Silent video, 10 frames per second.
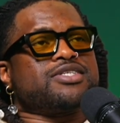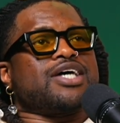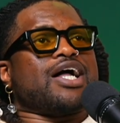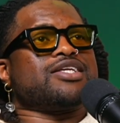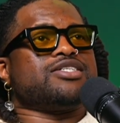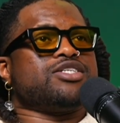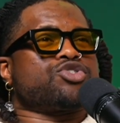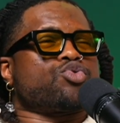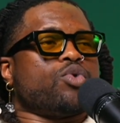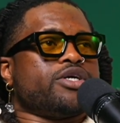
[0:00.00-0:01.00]
mentality
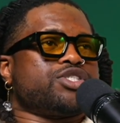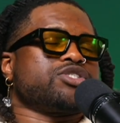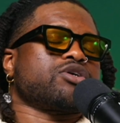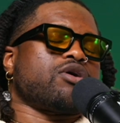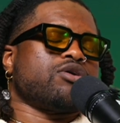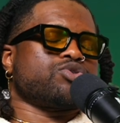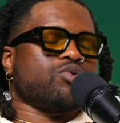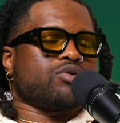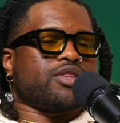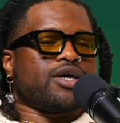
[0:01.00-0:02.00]
switch. It's a
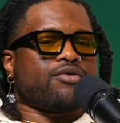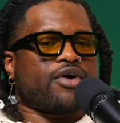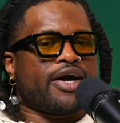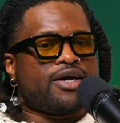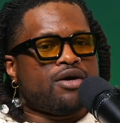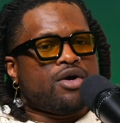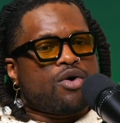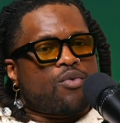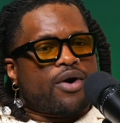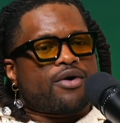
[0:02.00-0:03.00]
cultural thing, right?
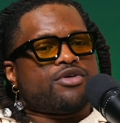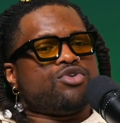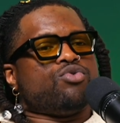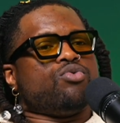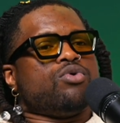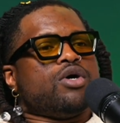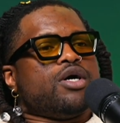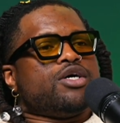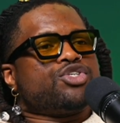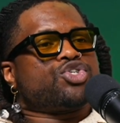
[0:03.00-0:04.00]
Where you
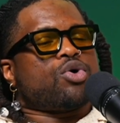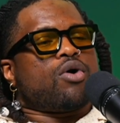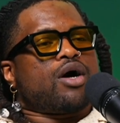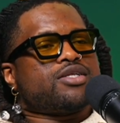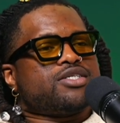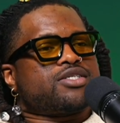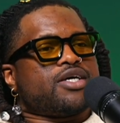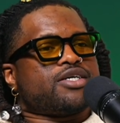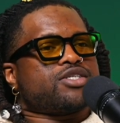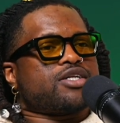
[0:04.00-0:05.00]
show all these
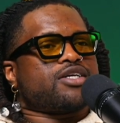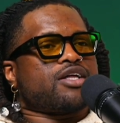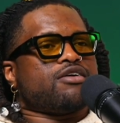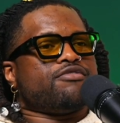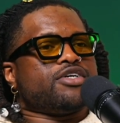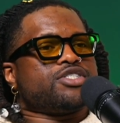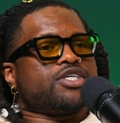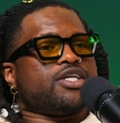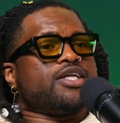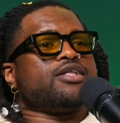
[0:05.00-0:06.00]
things on
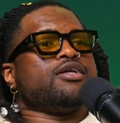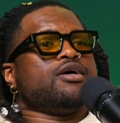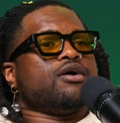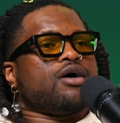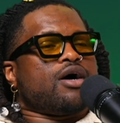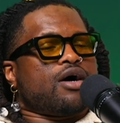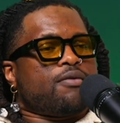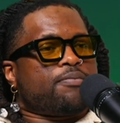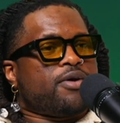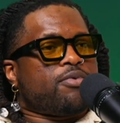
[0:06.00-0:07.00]
television
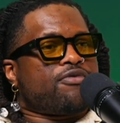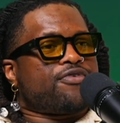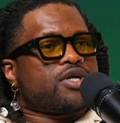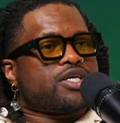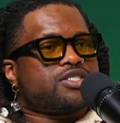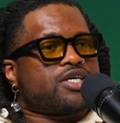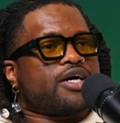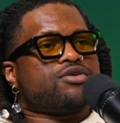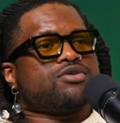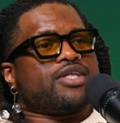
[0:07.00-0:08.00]
and people feel
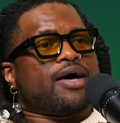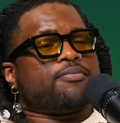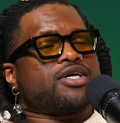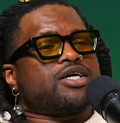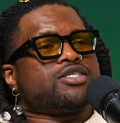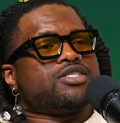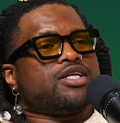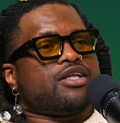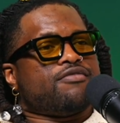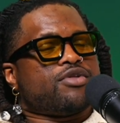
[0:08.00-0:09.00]
entitled that because they
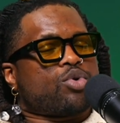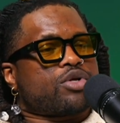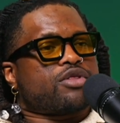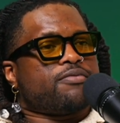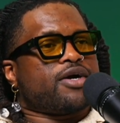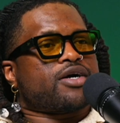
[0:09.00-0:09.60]
live in North America,